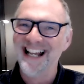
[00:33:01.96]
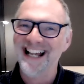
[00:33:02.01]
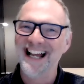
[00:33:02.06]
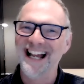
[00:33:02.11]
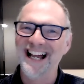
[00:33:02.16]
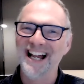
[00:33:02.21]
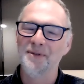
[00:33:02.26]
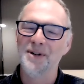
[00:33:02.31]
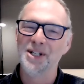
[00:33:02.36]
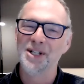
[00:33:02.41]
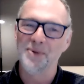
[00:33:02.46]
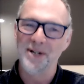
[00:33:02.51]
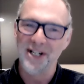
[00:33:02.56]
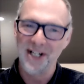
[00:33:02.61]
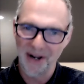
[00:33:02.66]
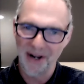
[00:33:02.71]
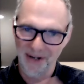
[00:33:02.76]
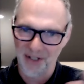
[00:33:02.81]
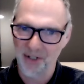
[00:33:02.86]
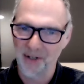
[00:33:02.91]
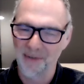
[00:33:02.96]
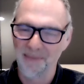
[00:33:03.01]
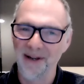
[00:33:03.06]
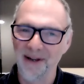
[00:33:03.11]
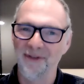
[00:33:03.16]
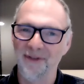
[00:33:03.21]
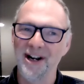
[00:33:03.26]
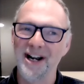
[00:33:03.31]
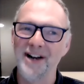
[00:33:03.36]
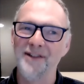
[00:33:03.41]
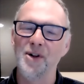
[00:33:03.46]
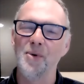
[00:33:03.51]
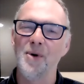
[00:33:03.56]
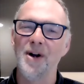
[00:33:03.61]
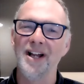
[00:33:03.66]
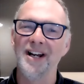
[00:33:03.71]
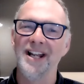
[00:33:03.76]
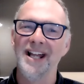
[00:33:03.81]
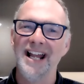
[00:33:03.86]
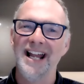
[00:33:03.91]
uh, as we know it should be for
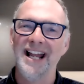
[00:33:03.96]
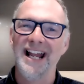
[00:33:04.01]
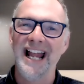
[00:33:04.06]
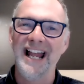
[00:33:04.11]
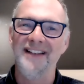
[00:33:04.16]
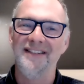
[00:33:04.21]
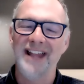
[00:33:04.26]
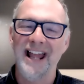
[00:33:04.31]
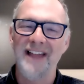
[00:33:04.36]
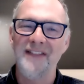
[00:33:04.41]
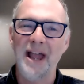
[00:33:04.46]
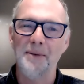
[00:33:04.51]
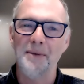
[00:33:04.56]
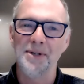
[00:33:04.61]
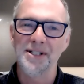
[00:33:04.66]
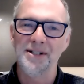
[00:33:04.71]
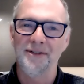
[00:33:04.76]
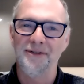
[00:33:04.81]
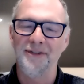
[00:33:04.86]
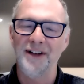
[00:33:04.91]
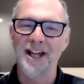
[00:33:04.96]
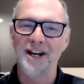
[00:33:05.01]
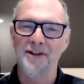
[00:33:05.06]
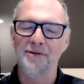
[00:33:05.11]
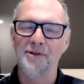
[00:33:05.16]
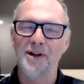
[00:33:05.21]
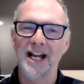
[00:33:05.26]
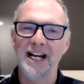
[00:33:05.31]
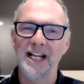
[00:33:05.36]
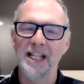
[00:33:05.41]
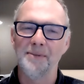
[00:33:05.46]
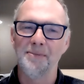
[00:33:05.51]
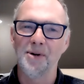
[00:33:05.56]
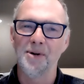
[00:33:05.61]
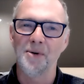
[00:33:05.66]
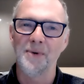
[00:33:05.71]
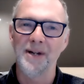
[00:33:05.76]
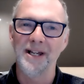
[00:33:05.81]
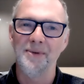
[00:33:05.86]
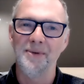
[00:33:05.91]
everyone and and that was the fun of writing the book
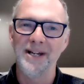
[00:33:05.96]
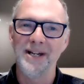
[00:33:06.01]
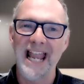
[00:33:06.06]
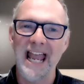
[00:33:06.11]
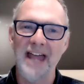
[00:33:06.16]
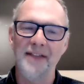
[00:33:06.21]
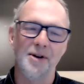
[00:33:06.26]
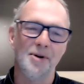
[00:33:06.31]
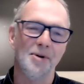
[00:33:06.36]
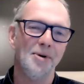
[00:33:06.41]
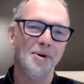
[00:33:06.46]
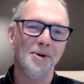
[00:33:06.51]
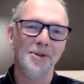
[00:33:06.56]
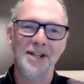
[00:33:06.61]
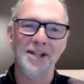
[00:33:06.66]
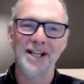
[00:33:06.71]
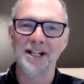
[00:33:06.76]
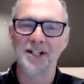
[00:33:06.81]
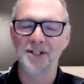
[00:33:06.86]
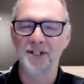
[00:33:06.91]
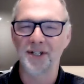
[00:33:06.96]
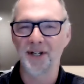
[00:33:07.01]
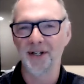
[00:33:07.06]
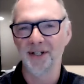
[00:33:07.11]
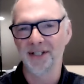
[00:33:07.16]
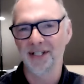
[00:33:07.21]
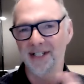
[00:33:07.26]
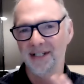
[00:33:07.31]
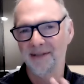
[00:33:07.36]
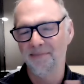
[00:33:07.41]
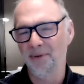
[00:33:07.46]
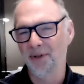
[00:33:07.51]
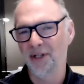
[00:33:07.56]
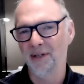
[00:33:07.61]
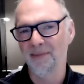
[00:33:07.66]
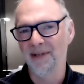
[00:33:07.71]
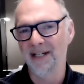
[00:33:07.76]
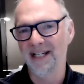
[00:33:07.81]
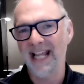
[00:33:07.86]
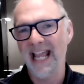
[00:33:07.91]
we, we gathered all the excuses and put
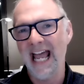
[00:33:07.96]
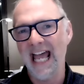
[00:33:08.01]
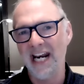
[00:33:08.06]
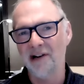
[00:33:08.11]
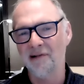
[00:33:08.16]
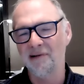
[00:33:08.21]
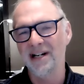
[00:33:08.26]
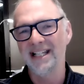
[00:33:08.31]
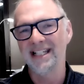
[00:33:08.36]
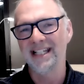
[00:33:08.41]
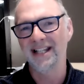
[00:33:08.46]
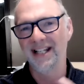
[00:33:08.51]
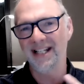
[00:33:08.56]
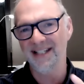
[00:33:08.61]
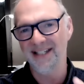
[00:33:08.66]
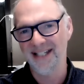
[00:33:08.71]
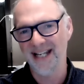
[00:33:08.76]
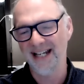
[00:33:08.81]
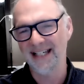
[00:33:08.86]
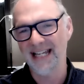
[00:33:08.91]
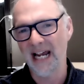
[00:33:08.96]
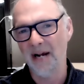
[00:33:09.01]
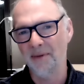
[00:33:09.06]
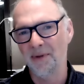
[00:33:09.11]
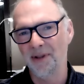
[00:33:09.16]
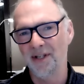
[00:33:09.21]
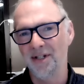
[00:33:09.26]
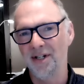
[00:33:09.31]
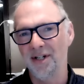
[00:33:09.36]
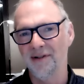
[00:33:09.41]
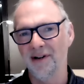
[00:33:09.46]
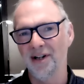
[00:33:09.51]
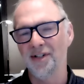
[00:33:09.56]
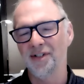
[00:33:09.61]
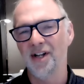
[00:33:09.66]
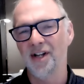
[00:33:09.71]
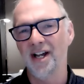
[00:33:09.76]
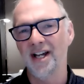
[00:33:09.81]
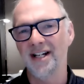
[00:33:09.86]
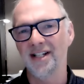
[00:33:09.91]
them into categories and then sat down with the
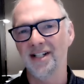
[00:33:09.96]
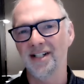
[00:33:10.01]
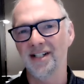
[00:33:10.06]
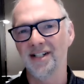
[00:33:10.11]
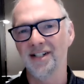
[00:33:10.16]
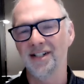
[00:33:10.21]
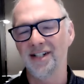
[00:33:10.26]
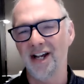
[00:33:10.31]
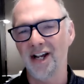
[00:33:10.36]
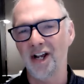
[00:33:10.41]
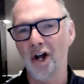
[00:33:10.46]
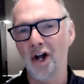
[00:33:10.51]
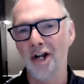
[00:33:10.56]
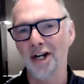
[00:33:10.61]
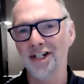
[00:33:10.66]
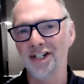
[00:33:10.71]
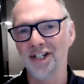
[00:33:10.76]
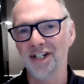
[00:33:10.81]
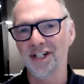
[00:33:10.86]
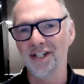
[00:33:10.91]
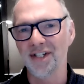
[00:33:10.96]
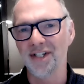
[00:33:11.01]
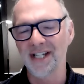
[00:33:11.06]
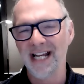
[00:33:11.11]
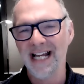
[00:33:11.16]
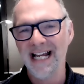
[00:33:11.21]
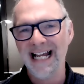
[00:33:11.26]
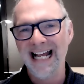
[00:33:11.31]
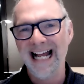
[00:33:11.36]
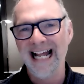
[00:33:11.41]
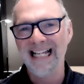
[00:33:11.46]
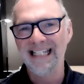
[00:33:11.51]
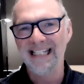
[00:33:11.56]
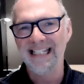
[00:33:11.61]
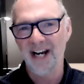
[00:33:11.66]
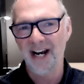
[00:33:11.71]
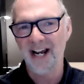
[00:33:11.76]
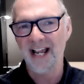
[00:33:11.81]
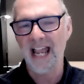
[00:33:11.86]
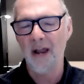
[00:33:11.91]
neuroscientist and psychologist and
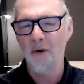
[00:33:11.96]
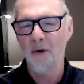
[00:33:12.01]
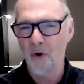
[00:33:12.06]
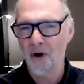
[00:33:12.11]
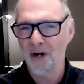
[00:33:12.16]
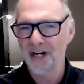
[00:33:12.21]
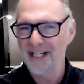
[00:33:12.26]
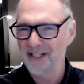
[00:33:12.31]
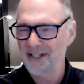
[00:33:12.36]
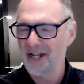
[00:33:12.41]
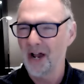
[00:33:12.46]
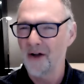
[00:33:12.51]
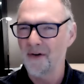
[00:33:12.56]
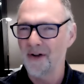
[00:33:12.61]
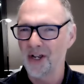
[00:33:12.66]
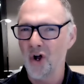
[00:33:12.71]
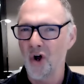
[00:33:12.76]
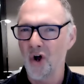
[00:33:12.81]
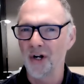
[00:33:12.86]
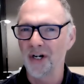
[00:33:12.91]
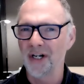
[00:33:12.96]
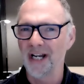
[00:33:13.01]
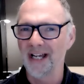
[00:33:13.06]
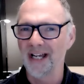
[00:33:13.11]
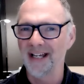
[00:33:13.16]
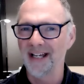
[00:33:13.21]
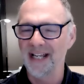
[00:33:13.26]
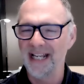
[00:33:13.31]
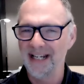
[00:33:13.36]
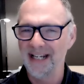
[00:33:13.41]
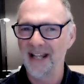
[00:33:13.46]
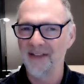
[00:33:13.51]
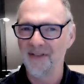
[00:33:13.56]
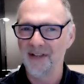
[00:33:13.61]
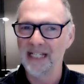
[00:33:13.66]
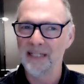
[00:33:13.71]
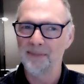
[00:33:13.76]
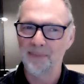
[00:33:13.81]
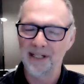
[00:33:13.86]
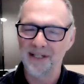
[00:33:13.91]
said okay what is going on uh, in in
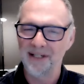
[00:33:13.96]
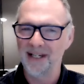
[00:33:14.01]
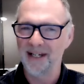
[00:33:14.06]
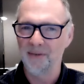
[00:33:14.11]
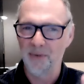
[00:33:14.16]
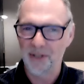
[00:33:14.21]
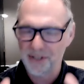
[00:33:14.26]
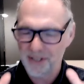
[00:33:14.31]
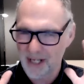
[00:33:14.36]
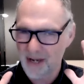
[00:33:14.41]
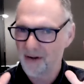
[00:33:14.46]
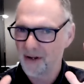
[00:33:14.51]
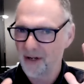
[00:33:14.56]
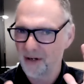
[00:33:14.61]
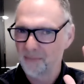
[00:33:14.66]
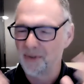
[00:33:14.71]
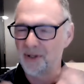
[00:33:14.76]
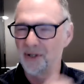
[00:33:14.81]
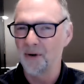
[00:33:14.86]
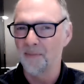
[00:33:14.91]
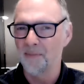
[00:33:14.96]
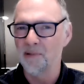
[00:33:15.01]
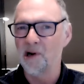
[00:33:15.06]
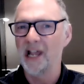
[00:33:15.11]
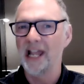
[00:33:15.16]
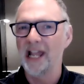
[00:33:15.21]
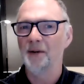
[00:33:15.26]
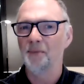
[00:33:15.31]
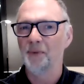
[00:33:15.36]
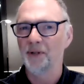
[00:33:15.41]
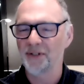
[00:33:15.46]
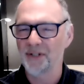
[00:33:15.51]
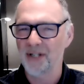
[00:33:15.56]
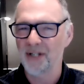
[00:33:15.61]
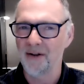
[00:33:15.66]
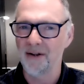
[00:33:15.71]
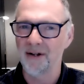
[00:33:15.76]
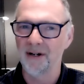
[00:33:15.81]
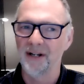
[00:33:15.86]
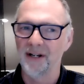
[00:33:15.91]
these particular what's going on with your brain what's
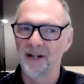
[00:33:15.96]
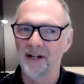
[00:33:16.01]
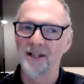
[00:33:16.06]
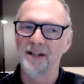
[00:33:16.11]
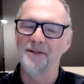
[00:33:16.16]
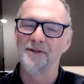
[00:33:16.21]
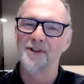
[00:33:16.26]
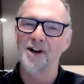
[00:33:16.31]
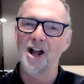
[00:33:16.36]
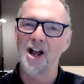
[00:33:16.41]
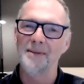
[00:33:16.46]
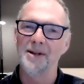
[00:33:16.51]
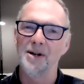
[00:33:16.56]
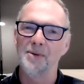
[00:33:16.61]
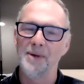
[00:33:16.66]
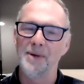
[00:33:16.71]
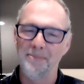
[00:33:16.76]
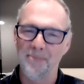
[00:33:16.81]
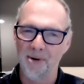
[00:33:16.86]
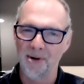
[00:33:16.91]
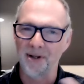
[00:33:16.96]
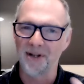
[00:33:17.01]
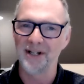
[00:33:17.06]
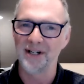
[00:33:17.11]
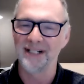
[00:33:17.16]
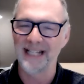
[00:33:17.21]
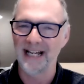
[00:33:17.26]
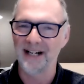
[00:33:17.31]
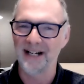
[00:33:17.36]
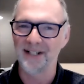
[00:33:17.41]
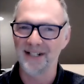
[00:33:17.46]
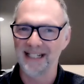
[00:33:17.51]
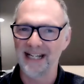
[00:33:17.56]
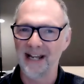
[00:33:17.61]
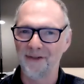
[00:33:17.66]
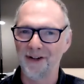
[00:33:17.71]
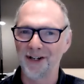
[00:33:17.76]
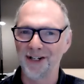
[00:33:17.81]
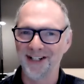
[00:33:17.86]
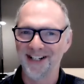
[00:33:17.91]
going on on in the environment. And we boiled it down to
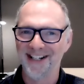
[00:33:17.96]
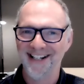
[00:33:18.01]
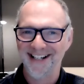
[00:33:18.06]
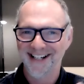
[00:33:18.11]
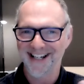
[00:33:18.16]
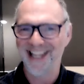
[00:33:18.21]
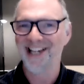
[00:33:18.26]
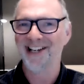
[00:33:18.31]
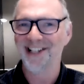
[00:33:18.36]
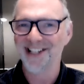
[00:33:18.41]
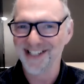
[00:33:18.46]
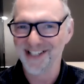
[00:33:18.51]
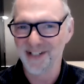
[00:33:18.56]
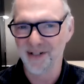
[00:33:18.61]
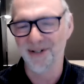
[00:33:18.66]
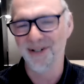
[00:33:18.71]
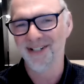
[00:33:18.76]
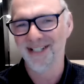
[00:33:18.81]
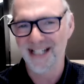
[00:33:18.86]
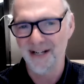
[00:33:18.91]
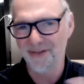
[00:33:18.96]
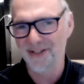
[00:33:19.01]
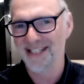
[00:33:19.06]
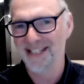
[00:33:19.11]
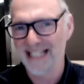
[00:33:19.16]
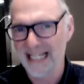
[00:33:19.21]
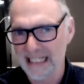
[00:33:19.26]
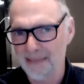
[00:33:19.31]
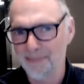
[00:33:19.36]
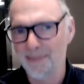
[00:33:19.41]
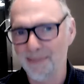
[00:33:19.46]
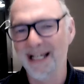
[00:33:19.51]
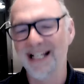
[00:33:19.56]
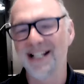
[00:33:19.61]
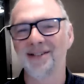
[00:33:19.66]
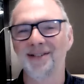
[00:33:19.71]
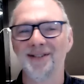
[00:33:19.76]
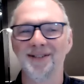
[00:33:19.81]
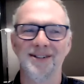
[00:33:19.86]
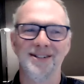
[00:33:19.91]
seven killers or seven
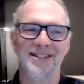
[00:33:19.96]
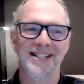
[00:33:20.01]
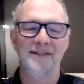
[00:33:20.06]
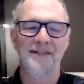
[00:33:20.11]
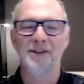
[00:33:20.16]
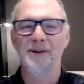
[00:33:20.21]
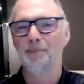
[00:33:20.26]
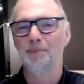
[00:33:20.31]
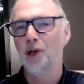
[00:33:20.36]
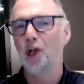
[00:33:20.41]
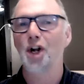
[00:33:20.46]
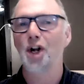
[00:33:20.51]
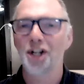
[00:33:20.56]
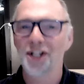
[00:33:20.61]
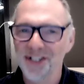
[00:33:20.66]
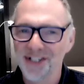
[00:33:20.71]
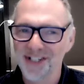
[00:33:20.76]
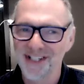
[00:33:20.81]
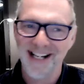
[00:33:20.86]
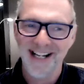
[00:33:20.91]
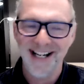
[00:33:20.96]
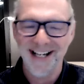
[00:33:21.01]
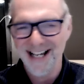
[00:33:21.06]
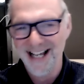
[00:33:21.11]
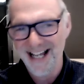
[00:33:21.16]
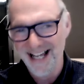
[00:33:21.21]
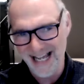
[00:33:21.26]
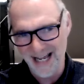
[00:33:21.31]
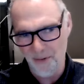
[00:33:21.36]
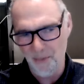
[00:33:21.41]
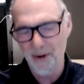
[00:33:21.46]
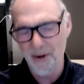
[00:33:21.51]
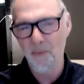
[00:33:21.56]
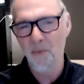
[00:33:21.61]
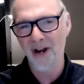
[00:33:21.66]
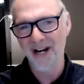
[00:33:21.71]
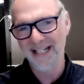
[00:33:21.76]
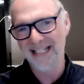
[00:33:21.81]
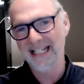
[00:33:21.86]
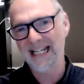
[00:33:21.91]
suspects or seven blockers. Uh, we
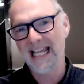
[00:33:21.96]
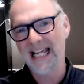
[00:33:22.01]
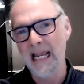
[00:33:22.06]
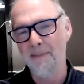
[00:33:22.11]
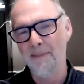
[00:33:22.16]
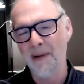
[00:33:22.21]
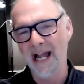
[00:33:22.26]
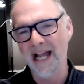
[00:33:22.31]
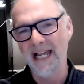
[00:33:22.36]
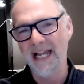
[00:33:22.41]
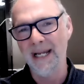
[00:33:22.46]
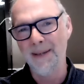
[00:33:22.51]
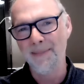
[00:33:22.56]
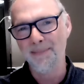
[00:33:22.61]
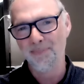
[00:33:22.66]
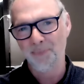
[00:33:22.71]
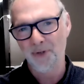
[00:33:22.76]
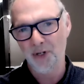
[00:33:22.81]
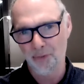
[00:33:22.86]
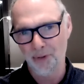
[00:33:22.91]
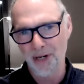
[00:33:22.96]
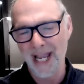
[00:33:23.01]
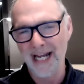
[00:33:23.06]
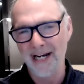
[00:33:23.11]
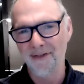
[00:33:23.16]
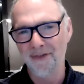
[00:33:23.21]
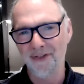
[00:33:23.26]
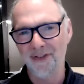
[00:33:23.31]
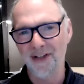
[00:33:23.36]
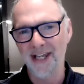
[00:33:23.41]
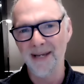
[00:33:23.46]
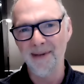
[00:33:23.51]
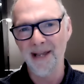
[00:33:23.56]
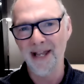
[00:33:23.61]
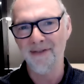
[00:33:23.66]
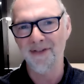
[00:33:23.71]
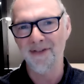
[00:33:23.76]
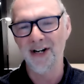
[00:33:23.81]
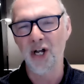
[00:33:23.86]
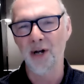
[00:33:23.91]
wanted to keep a creative theme.
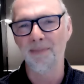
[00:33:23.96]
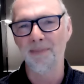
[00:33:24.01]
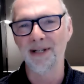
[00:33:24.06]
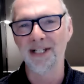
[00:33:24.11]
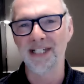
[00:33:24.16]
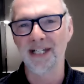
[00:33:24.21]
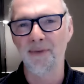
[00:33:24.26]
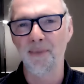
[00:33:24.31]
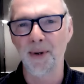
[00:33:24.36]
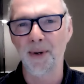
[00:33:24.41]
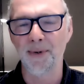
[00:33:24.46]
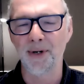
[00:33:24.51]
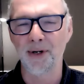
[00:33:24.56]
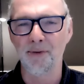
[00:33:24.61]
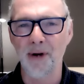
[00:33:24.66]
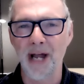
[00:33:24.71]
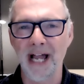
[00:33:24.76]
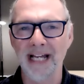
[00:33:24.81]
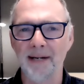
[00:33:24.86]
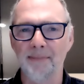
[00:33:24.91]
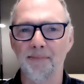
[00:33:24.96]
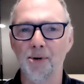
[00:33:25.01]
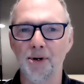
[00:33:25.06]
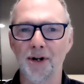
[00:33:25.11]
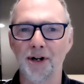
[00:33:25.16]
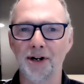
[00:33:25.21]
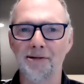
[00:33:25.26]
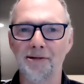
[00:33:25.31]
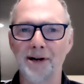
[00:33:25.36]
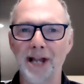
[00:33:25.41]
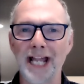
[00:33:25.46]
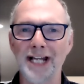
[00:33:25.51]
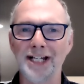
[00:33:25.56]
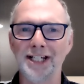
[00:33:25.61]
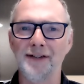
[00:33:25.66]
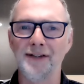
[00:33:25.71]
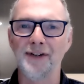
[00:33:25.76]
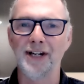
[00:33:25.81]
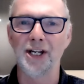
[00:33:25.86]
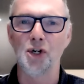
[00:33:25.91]
Heaven help us if we were to write a book on
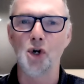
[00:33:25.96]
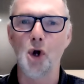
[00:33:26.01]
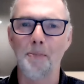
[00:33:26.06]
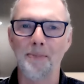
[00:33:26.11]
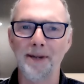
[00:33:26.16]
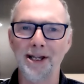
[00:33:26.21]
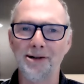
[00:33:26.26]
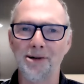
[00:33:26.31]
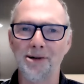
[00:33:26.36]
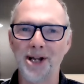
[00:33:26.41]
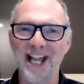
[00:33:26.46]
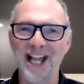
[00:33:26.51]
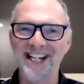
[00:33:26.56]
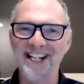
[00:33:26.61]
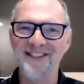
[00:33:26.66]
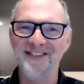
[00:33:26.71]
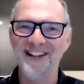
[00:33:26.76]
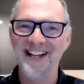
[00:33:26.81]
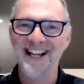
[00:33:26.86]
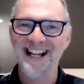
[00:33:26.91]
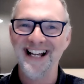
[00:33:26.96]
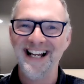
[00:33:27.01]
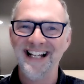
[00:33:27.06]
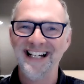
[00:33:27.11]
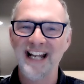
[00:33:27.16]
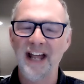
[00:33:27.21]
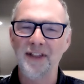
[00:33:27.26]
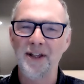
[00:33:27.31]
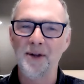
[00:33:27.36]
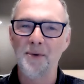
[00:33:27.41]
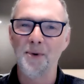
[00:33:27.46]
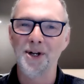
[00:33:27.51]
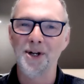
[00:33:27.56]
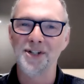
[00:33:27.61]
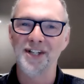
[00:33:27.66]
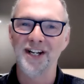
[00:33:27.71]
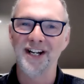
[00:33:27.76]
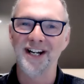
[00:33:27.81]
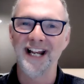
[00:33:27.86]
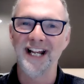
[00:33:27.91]
creativity and not be creative. Nothing worse
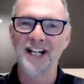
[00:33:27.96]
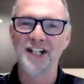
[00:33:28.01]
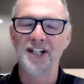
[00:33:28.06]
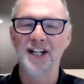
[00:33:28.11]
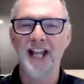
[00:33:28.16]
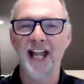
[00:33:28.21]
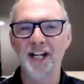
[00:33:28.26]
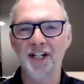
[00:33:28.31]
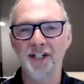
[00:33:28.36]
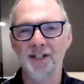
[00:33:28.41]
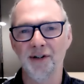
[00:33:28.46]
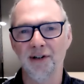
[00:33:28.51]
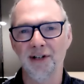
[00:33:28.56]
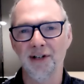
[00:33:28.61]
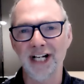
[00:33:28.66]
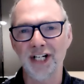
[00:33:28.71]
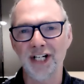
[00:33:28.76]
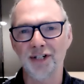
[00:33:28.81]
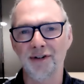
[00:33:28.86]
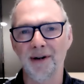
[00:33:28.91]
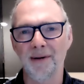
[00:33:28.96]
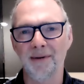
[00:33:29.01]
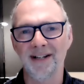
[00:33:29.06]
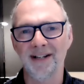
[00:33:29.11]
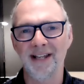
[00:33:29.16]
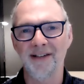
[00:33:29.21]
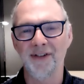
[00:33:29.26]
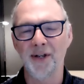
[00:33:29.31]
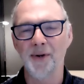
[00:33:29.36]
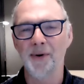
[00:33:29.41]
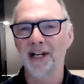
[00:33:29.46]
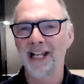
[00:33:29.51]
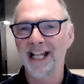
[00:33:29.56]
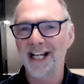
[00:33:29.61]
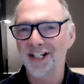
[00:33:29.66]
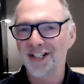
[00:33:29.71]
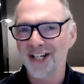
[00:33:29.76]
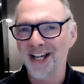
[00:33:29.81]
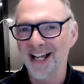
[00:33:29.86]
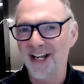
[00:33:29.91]
than an educational lecturer giving you a
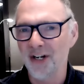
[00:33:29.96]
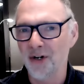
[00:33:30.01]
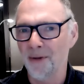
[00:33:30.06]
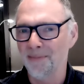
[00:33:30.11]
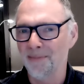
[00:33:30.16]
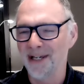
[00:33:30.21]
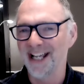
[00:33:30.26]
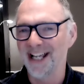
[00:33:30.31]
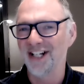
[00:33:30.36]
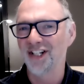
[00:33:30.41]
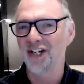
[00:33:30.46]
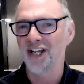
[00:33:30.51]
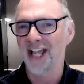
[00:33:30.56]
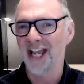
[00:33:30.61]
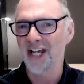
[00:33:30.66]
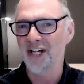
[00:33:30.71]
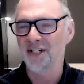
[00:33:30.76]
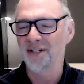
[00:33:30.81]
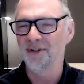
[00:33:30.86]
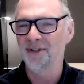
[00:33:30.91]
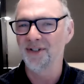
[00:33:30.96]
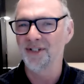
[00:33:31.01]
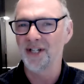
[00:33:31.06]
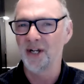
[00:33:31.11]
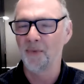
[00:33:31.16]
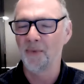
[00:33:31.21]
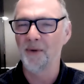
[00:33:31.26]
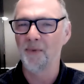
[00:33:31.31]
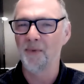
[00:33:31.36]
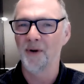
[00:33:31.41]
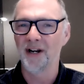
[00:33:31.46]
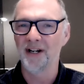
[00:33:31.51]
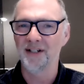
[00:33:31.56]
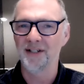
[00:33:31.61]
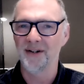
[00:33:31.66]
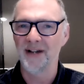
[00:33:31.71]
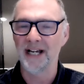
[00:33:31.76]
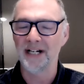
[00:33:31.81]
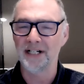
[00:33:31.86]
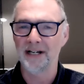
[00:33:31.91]
lecture and not being educational. So we wanted
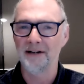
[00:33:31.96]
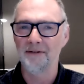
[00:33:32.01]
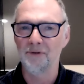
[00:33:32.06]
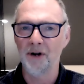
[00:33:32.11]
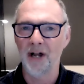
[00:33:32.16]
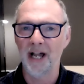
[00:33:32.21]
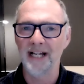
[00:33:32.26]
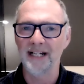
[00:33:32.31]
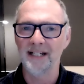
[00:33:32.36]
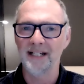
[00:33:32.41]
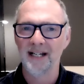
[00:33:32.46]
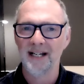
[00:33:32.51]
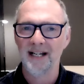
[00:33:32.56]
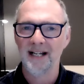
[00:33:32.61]
to actually write